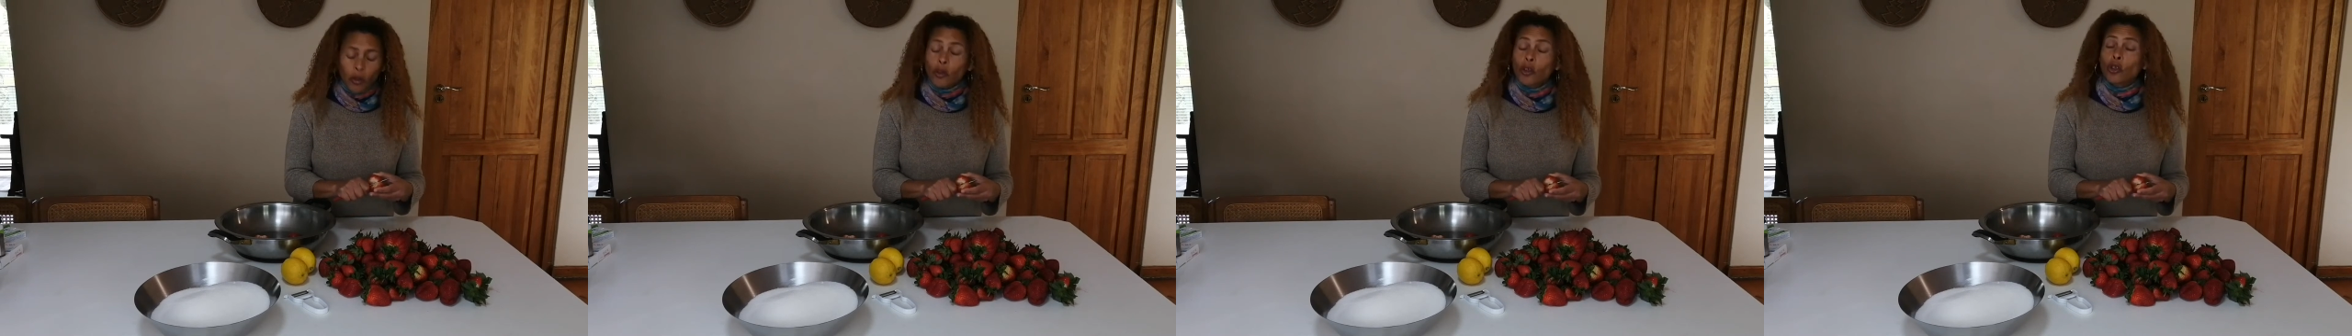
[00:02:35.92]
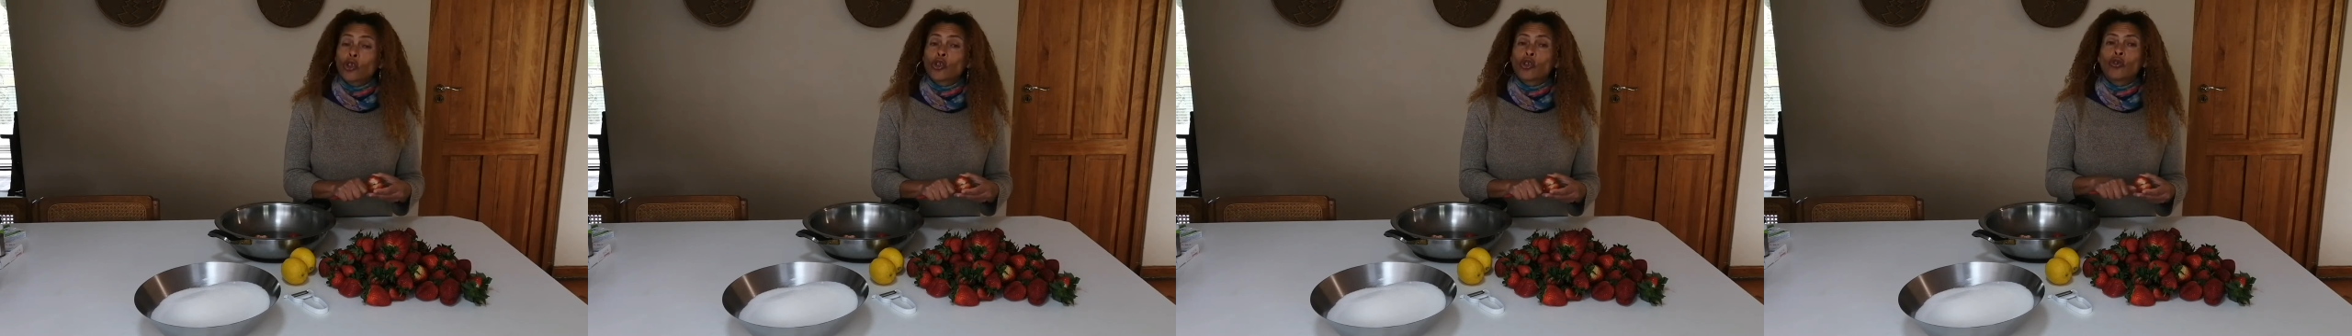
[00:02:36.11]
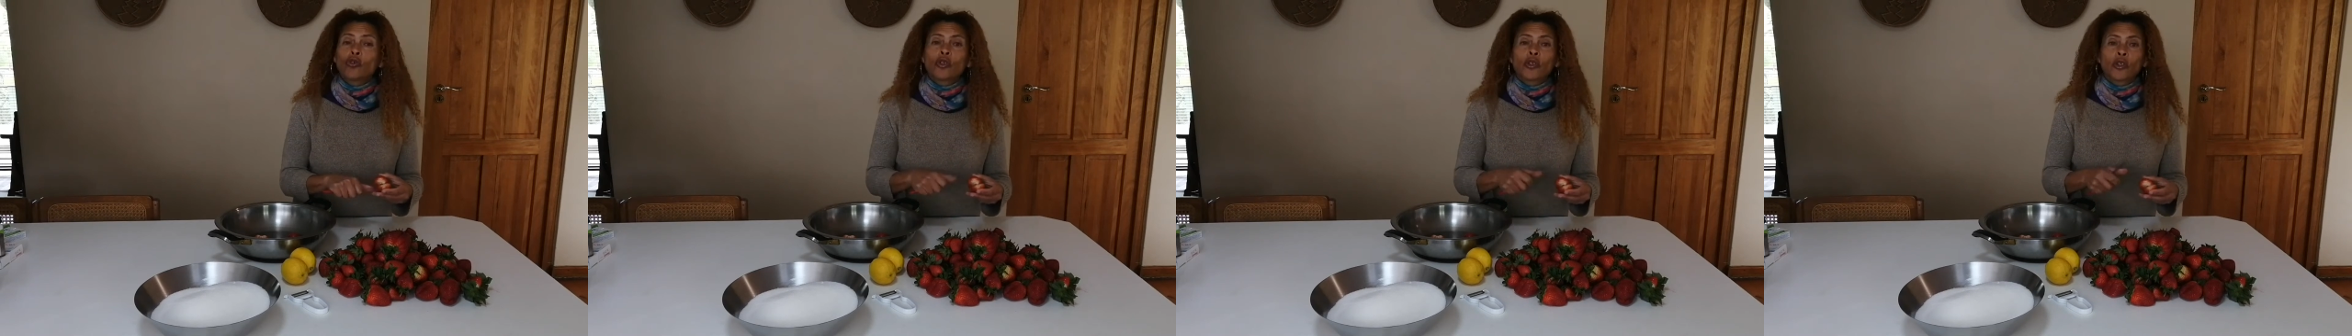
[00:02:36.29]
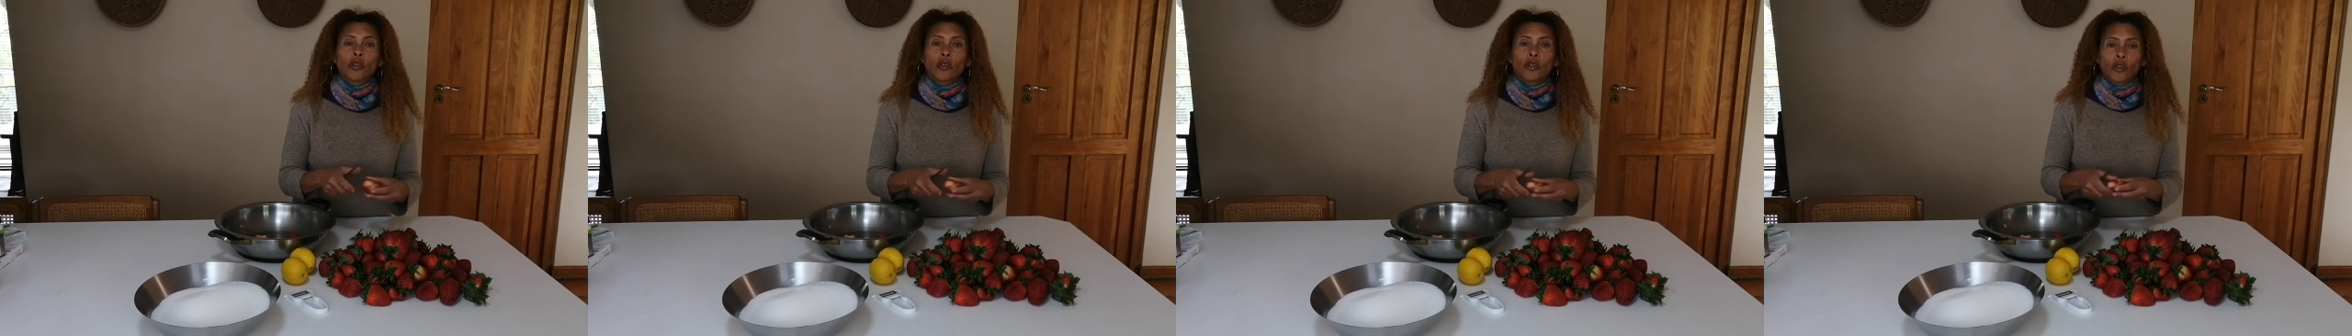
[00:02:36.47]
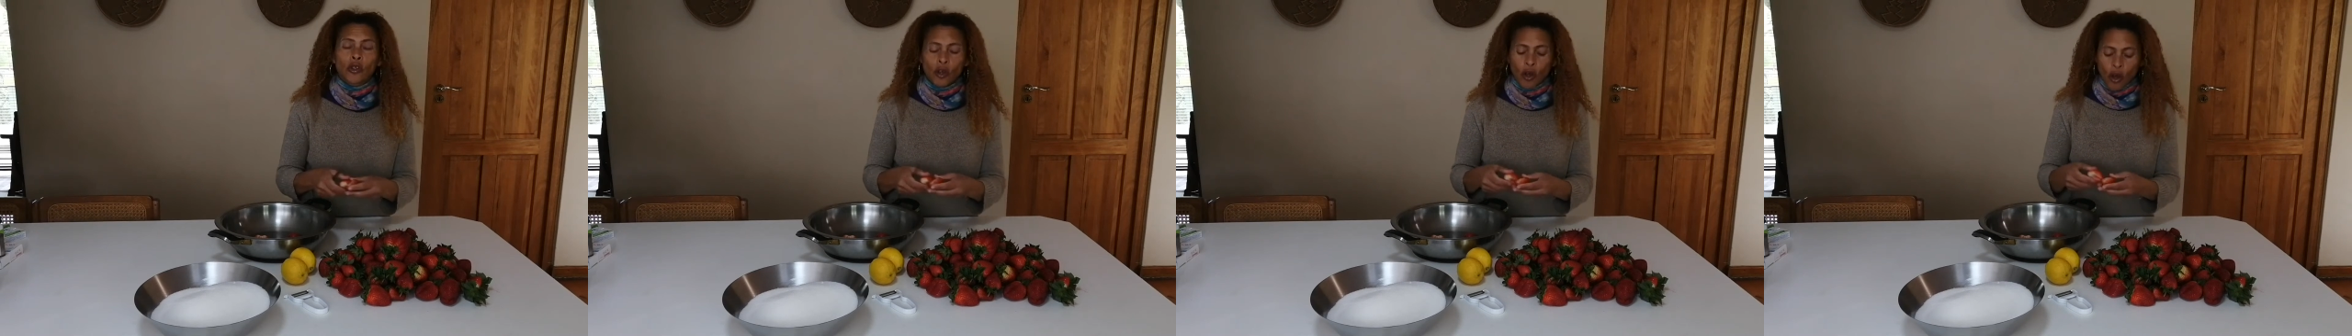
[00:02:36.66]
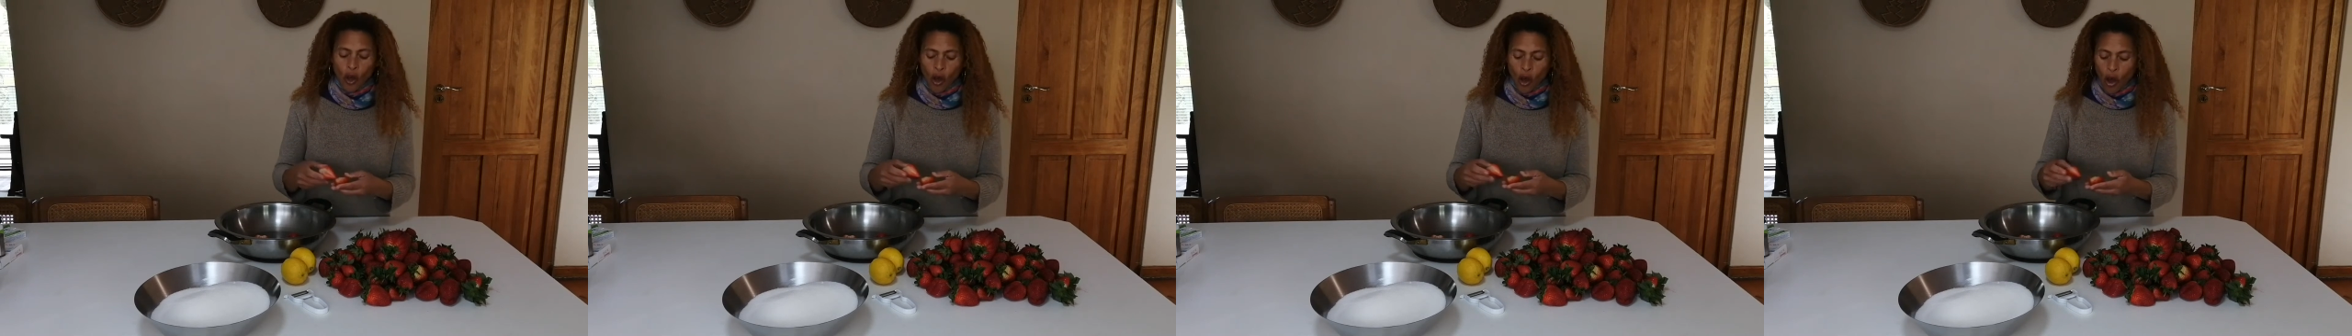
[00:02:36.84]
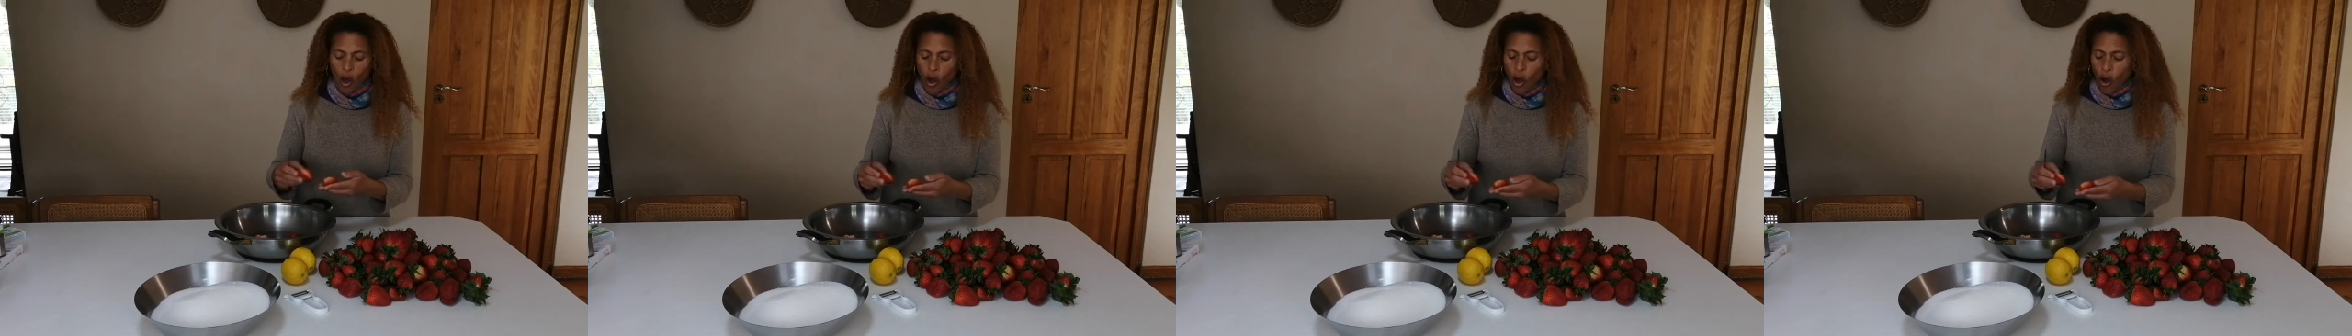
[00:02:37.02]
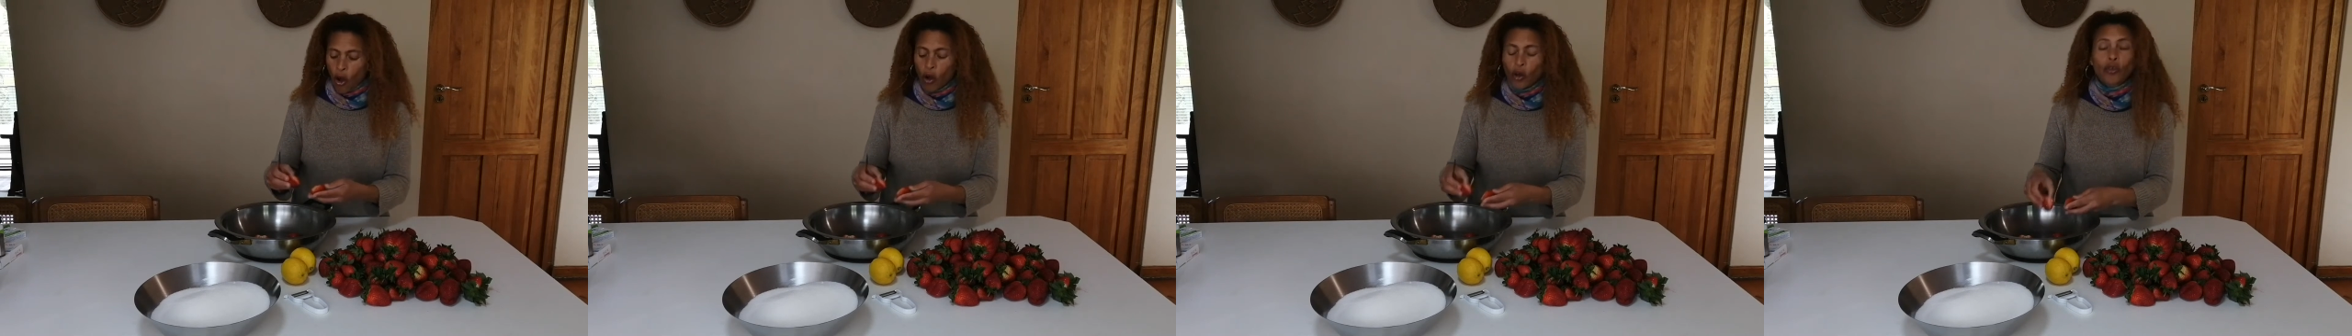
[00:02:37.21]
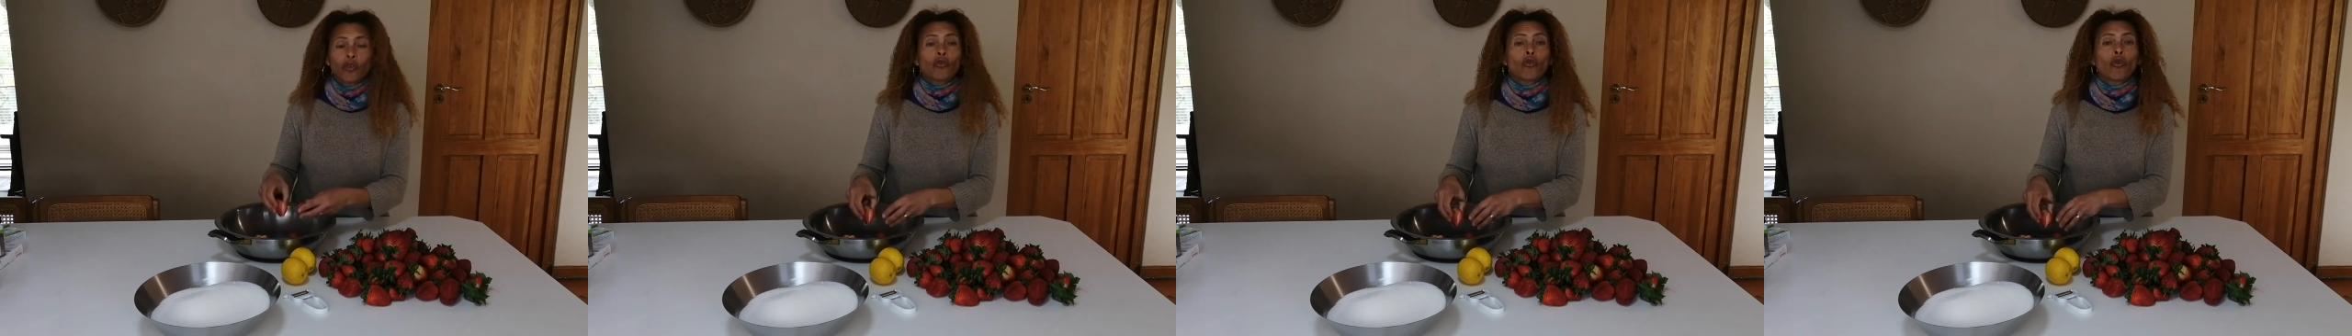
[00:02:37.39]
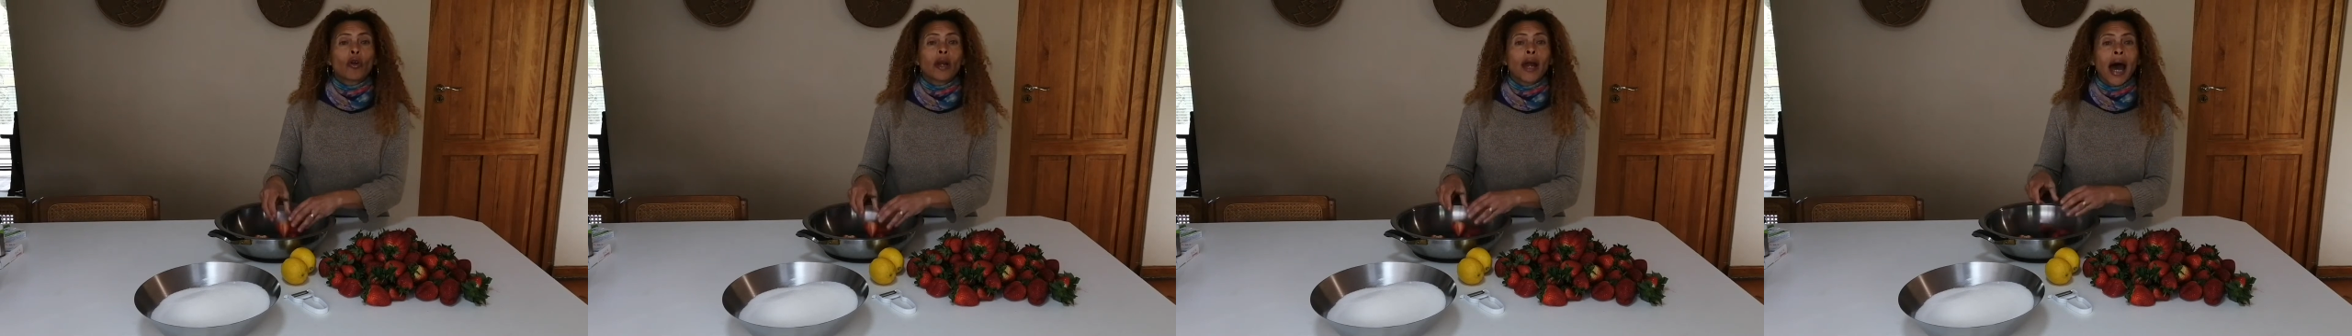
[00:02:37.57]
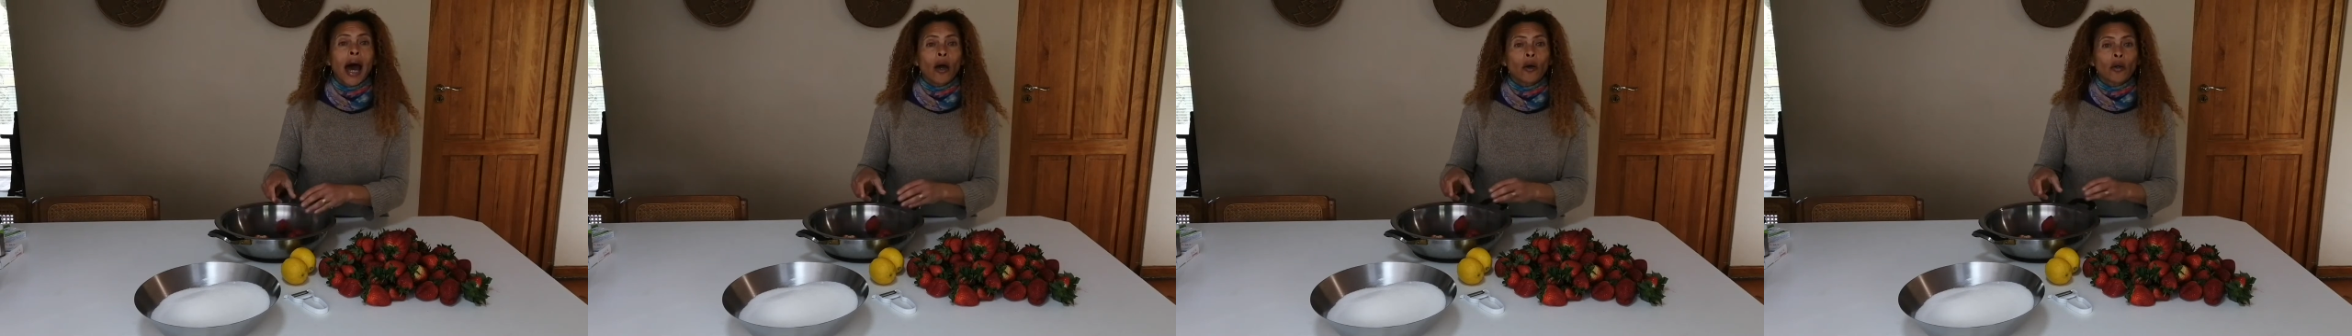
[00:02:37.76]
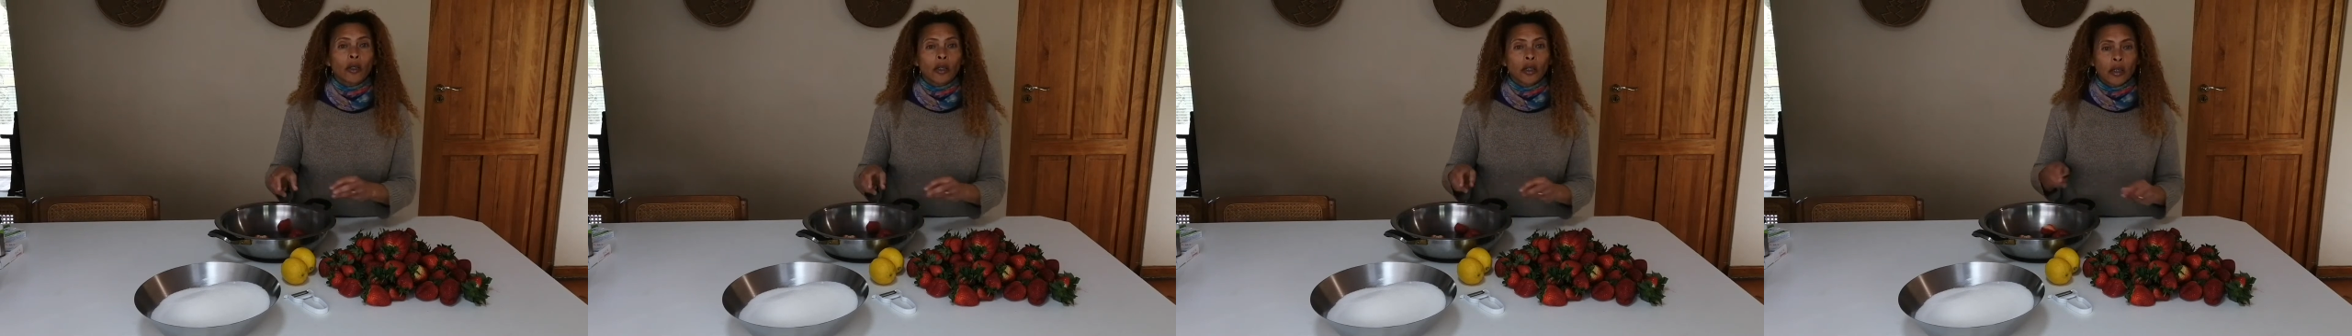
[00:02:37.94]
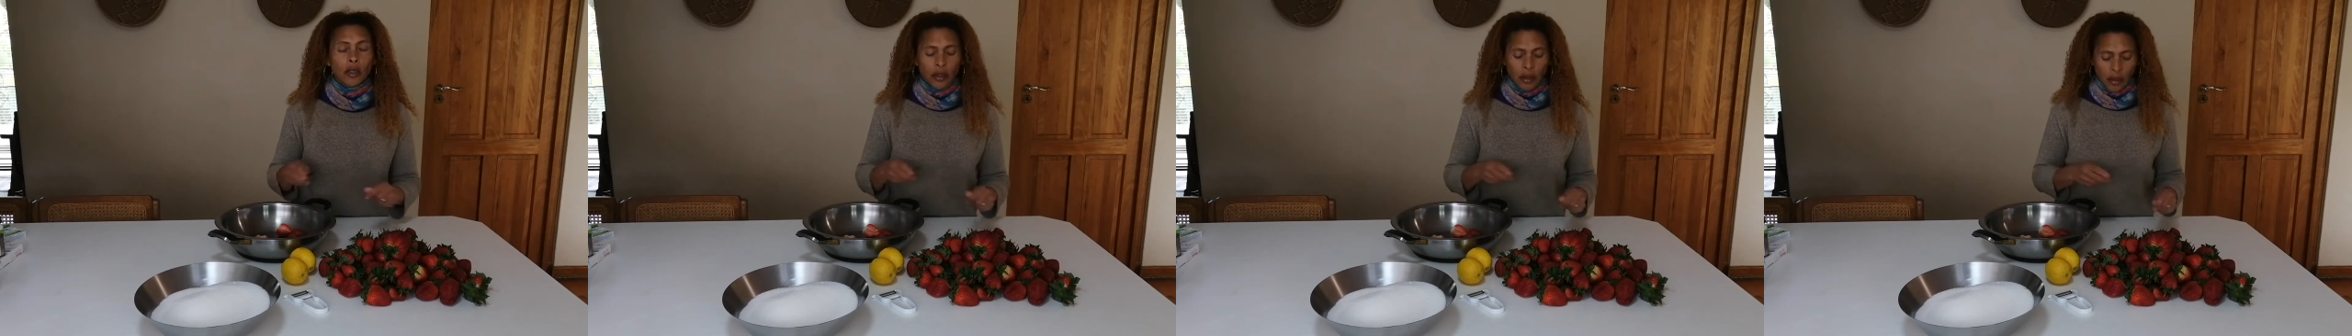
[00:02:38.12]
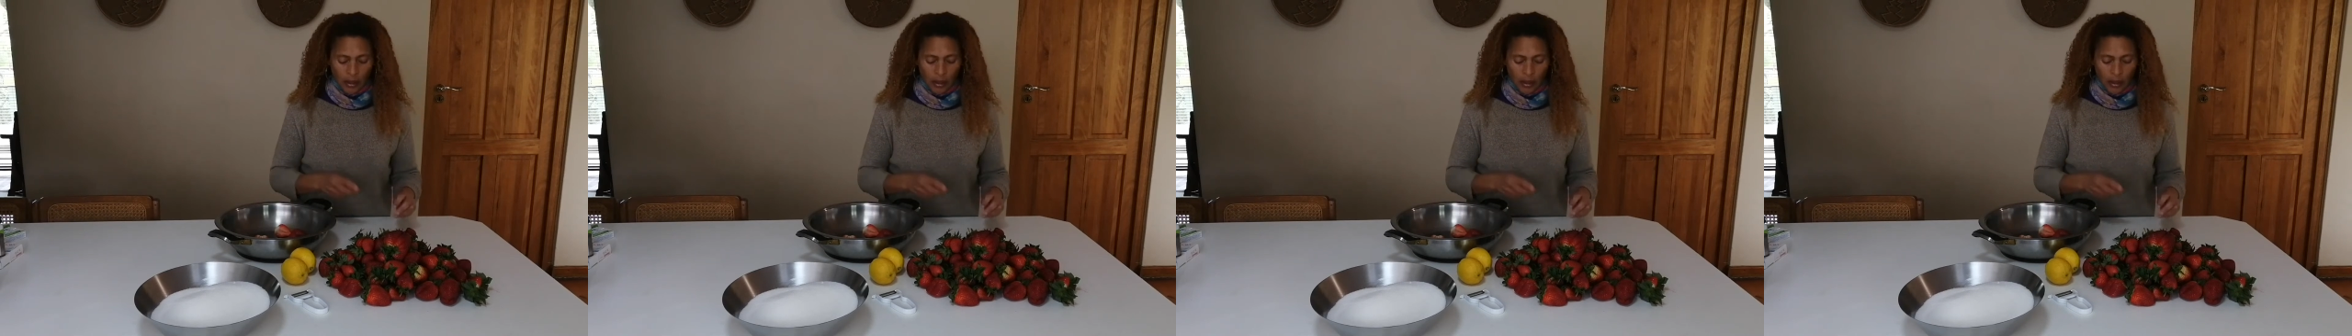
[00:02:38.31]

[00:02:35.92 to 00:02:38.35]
The juices are drawn out.